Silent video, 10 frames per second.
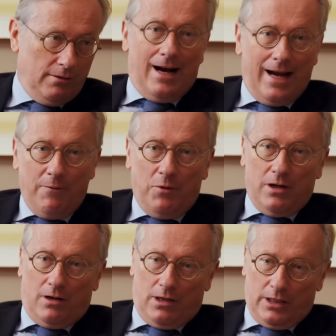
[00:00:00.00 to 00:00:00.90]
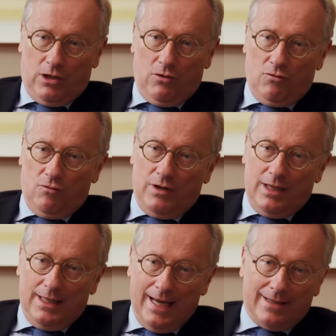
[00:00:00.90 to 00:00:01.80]
I would argue,
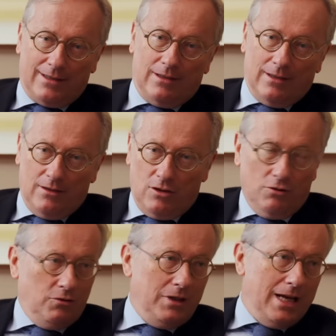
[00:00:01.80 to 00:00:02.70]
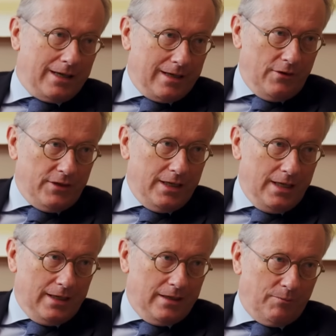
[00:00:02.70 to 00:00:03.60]
yes, you do the
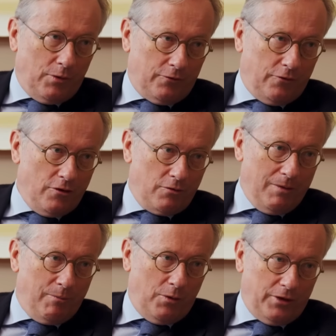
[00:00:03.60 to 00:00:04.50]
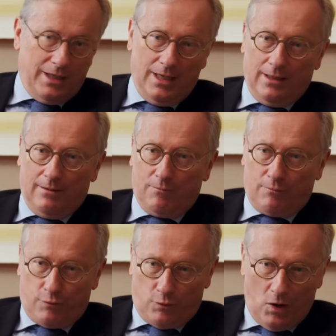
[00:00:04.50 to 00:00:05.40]
accounting and the portfolio reporting
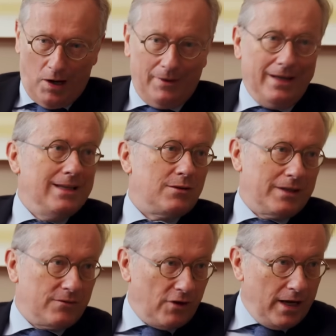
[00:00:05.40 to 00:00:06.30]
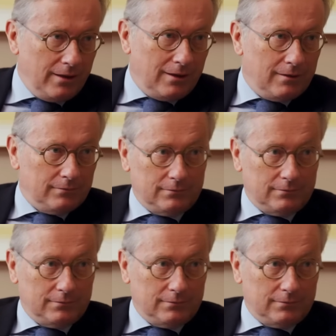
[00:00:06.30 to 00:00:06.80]
primarily in Swiss franc,